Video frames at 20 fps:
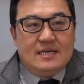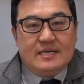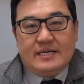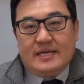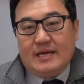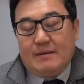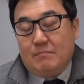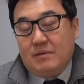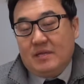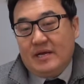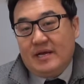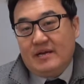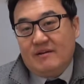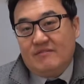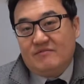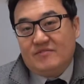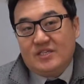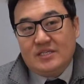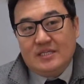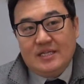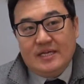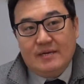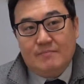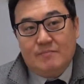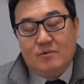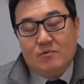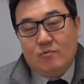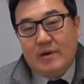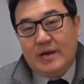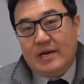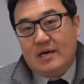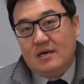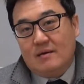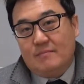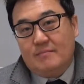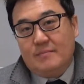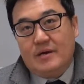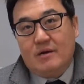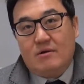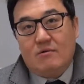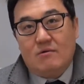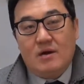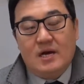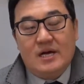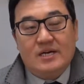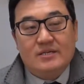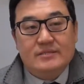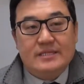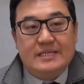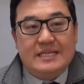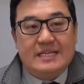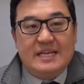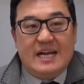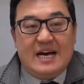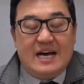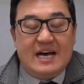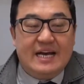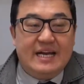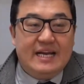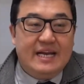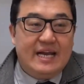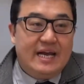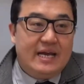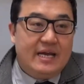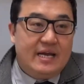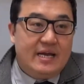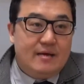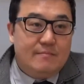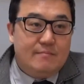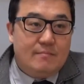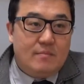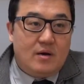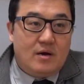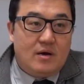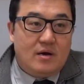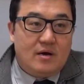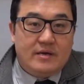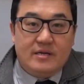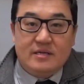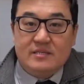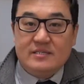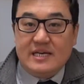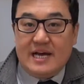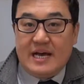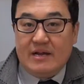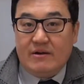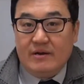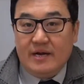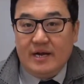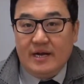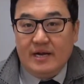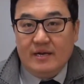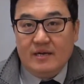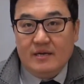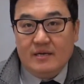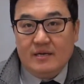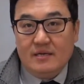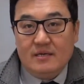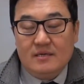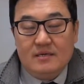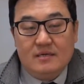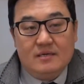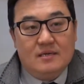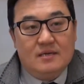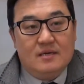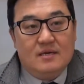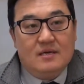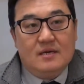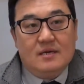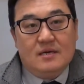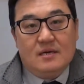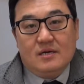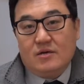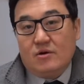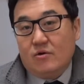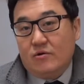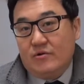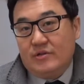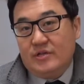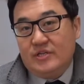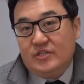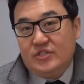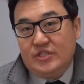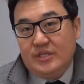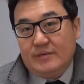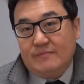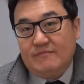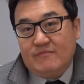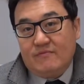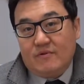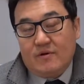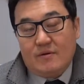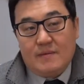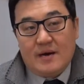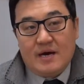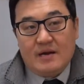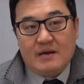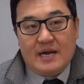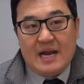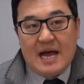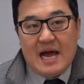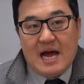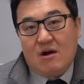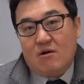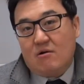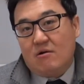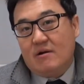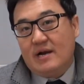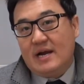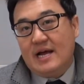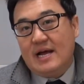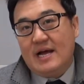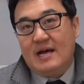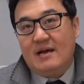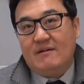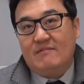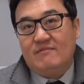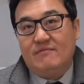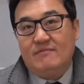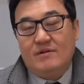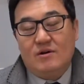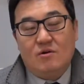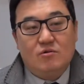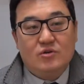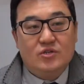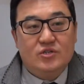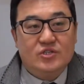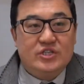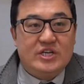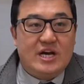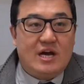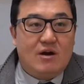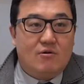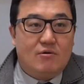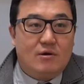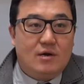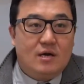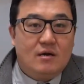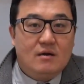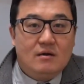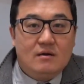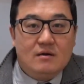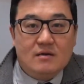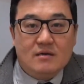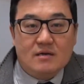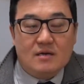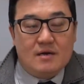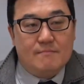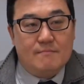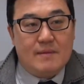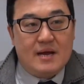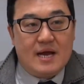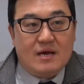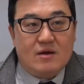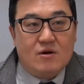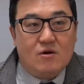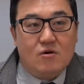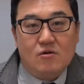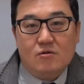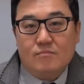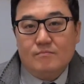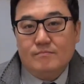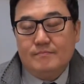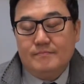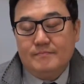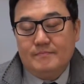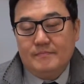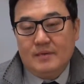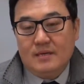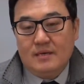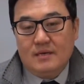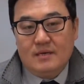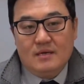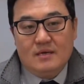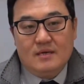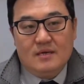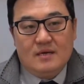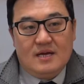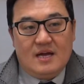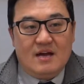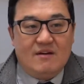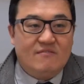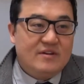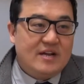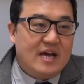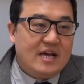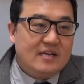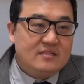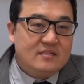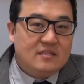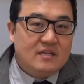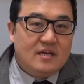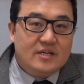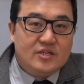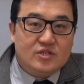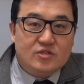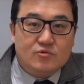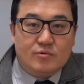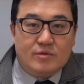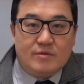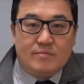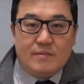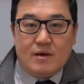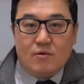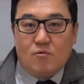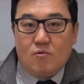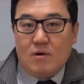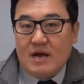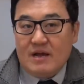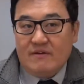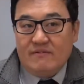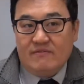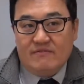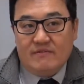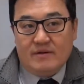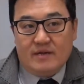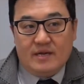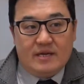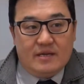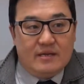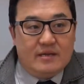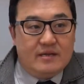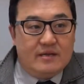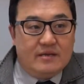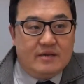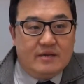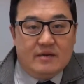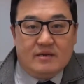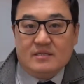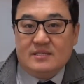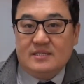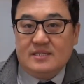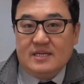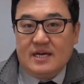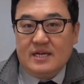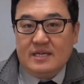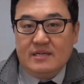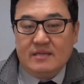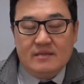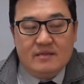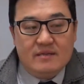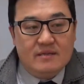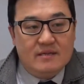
Get plenty of sleep, wake up at around 9 a.m. on a Saturday. Go to the gym for about an hour and a half, shower, come back home, have a nice lunch with my wife and young son,